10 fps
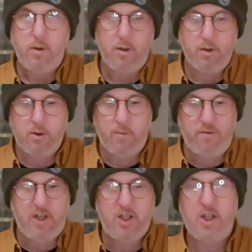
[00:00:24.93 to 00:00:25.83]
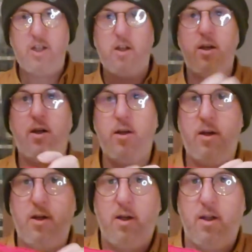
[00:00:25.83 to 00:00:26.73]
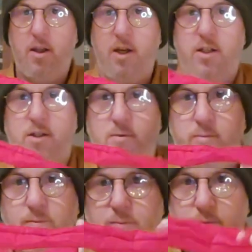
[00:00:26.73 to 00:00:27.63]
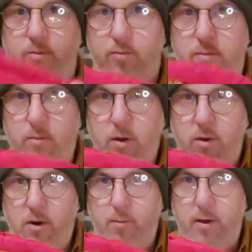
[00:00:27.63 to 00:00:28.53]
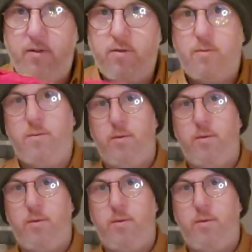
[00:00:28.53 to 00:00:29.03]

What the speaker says: So I'm finishing this. I've got a bit of...